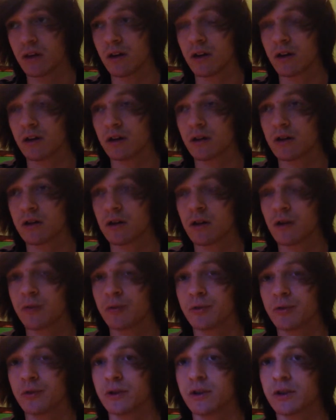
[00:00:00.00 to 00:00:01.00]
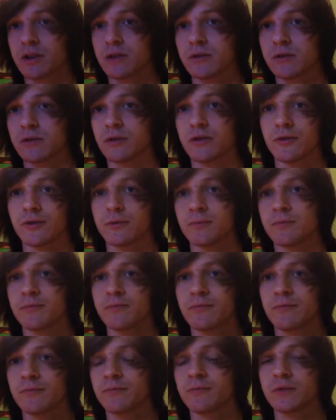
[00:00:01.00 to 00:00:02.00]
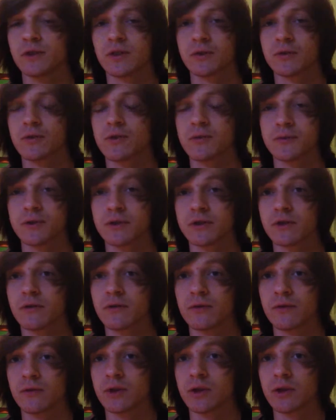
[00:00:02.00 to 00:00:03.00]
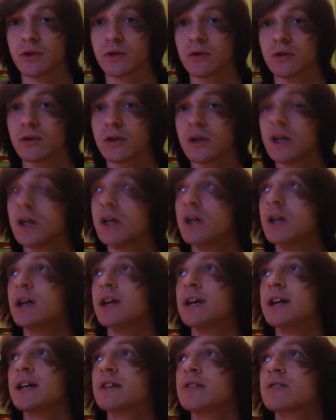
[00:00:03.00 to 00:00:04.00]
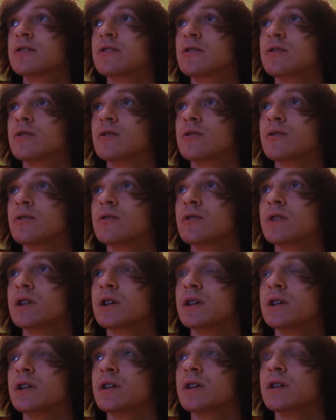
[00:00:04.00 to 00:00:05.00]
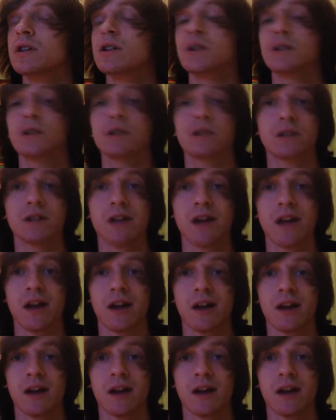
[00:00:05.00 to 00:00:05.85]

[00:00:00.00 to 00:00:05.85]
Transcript: I'll put it in the description of the video. So, yeah.